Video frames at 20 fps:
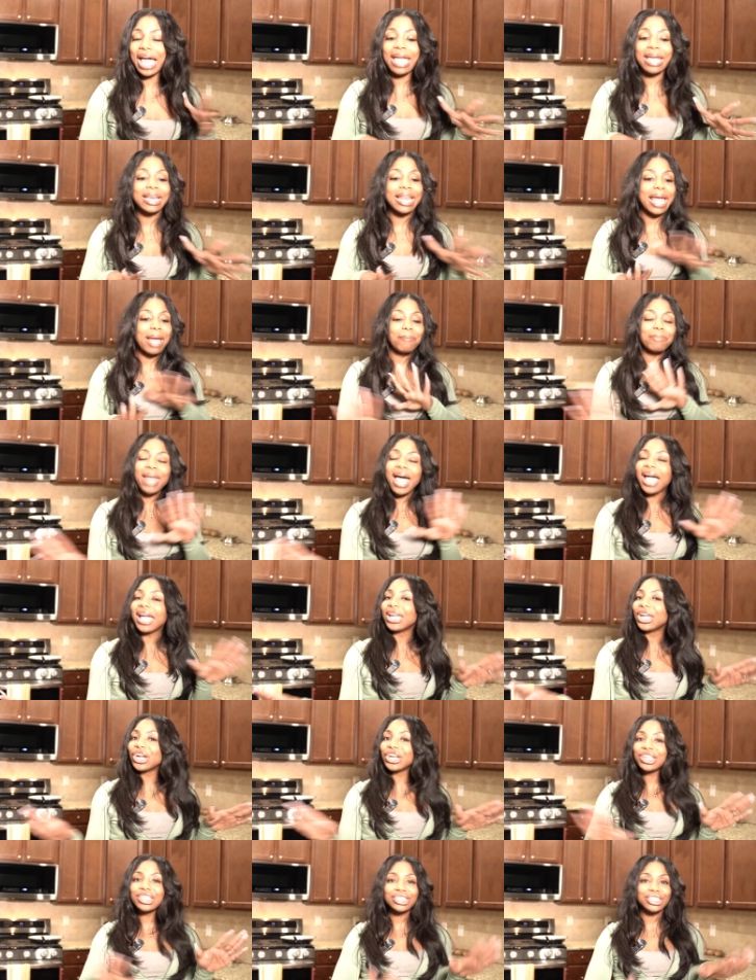And I'm not
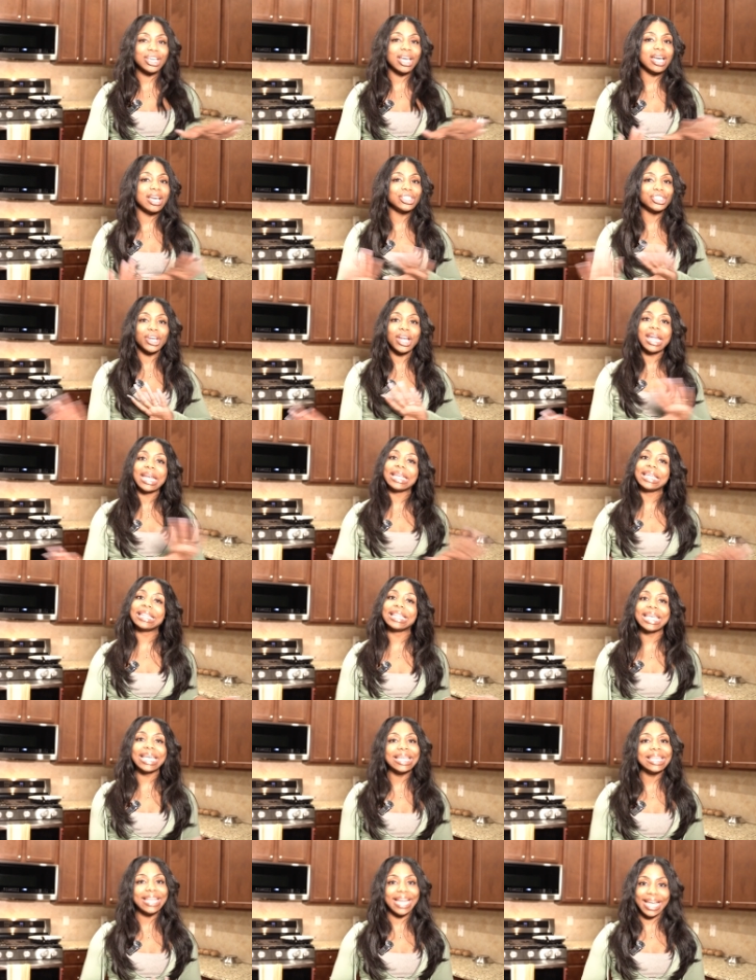here to judge or
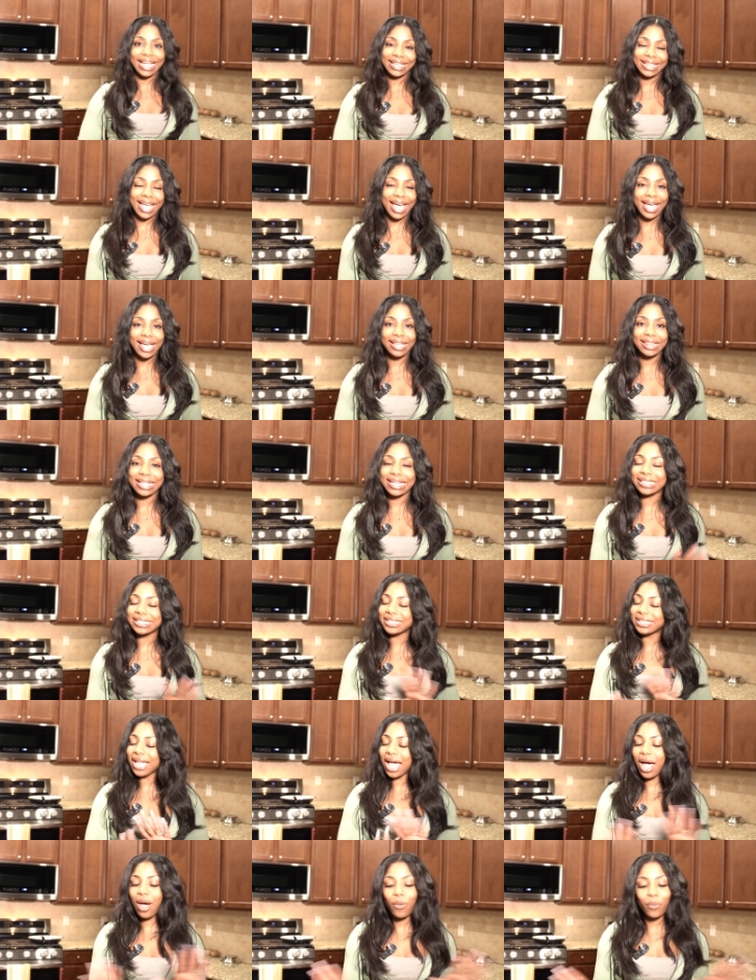anything like that. That's
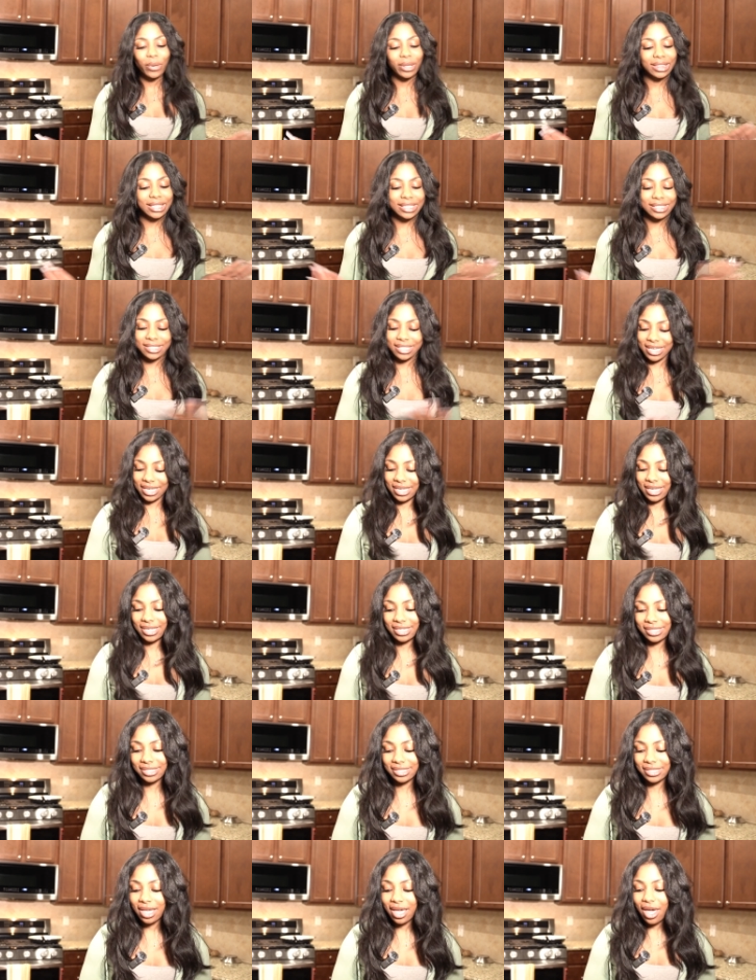not what this
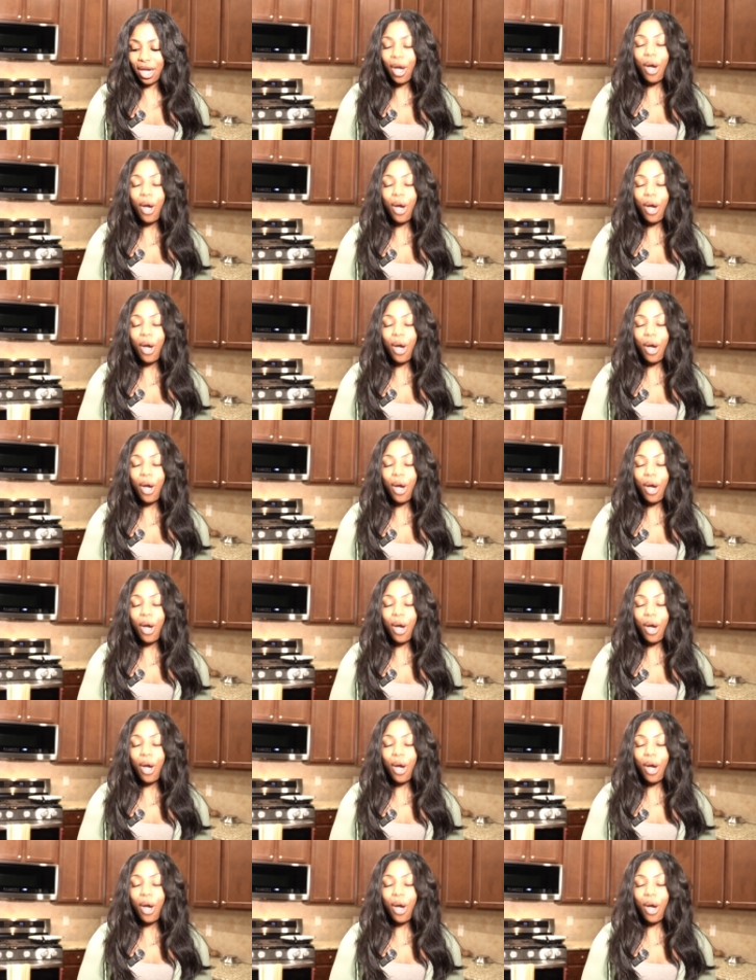is.